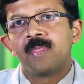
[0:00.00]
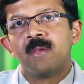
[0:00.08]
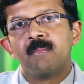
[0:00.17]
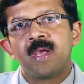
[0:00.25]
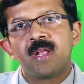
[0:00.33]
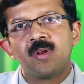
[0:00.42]

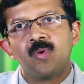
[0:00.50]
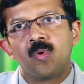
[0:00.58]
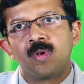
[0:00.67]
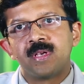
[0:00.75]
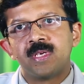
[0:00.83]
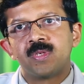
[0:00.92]
The main
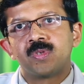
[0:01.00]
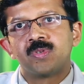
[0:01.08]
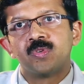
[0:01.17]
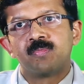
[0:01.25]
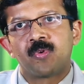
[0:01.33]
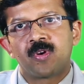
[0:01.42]
goal is
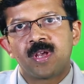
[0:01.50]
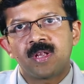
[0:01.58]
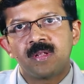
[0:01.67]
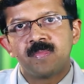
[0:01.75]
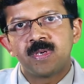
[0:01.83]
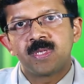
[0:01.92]
to
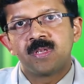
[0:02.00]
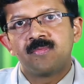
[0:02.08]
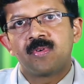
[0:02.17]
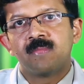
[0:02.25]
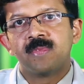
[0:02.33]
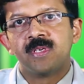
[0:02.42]
protect the person
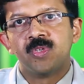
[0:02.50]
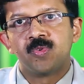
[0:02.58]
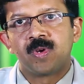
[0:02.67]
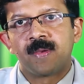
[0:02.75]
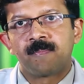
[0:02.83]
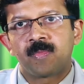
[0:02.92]
from
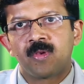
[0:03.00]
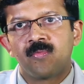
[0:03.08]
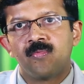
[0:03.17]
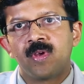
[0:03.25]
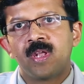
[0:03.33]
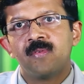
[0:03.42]
injury.
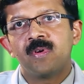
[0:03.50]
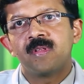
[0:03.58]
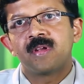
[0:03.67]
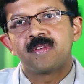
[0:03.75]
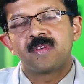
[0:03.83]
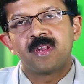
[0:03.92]
Whenever
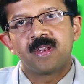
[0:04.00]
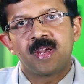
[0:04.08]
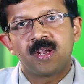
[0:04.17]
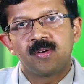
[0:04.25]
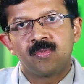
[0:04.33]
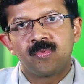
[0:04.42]
there is an
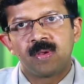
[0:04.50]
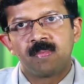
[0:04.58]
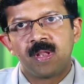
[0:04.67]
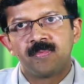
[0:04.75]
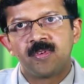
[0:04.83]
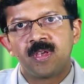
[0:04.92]
attack of
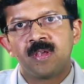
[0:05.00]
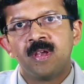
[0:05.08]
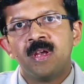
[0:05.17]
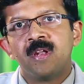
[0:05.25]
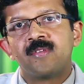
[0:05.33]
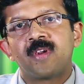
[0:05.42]
epilepsy,
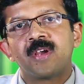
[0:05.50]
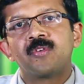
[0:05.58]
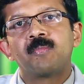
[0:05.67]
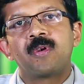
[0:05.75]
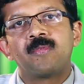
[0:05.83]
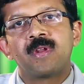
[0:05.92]
try
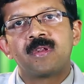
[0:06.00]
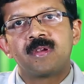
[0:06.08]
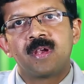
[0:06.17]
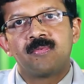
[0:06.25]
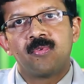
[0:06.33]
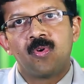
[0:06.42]
to prevent
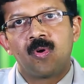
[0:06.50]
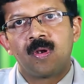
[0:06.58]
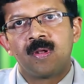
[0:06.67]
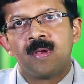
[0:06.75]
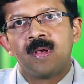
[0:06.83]
a fall.